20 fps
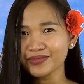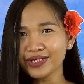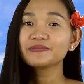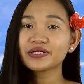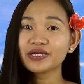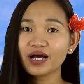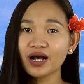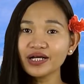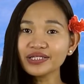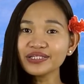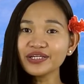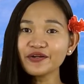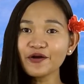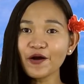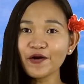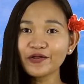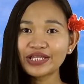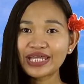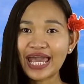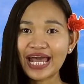Because not
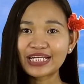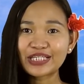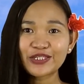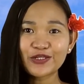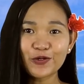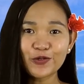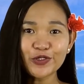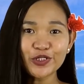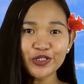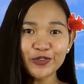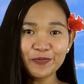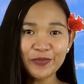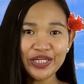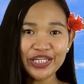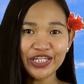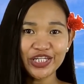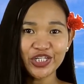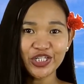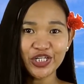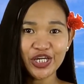only has social
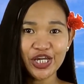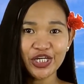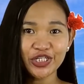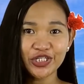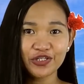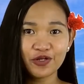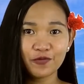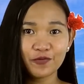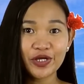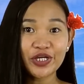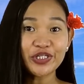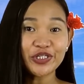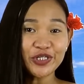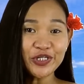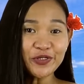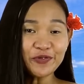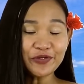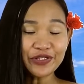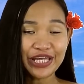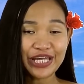media changed the way
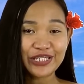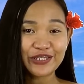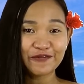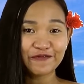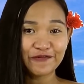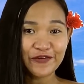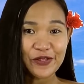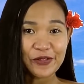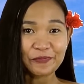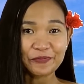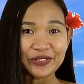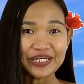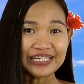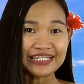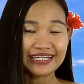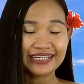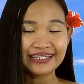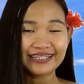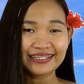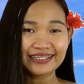you relate to
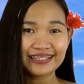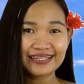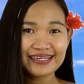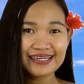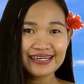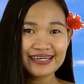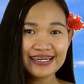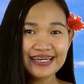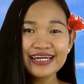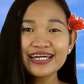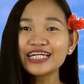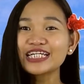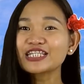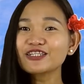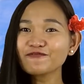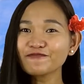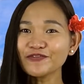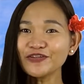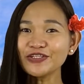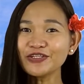Filipinas,
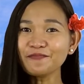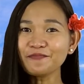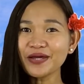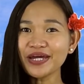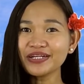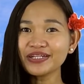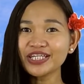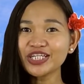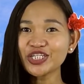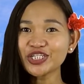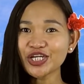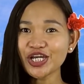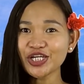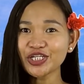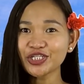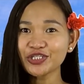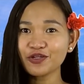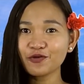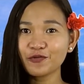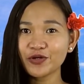it's fundamentally
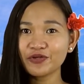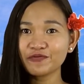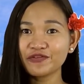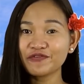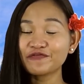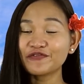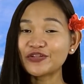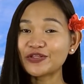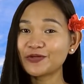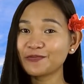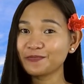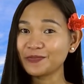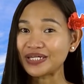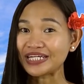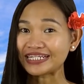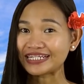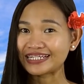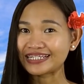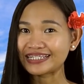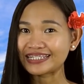changed the way we
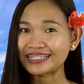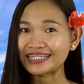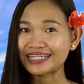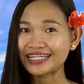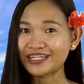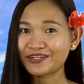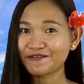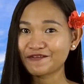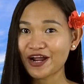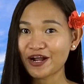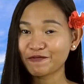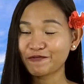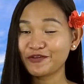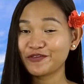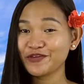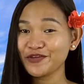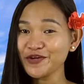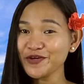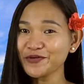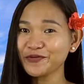Filipinas interact with
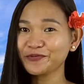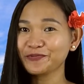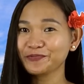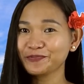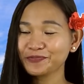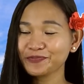you.